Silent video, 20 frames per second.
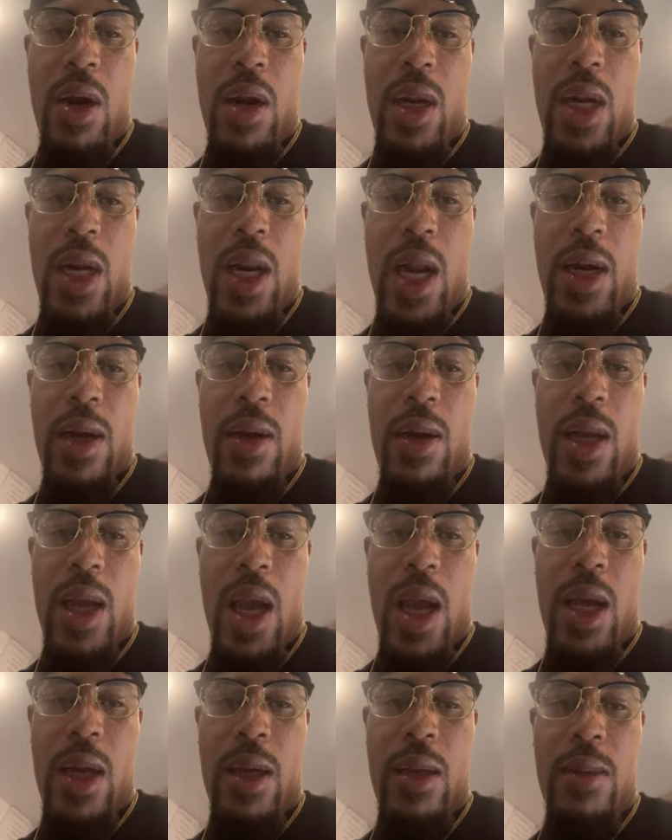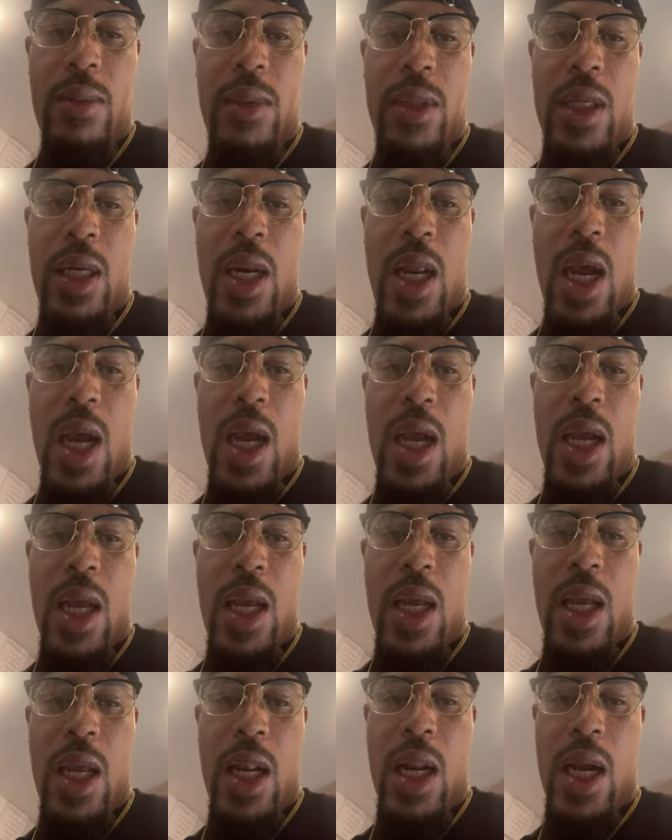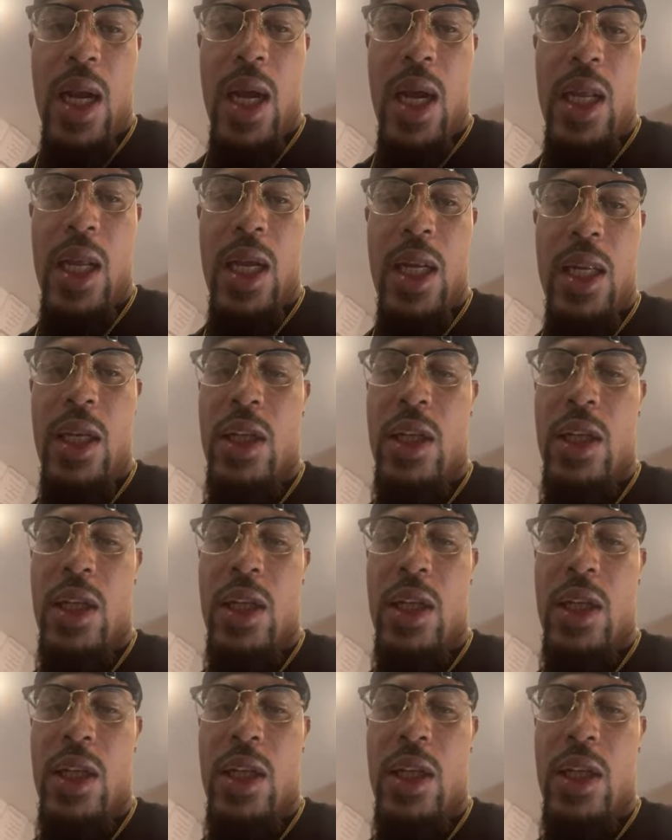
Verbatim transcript: early Laker game today, and I gotta get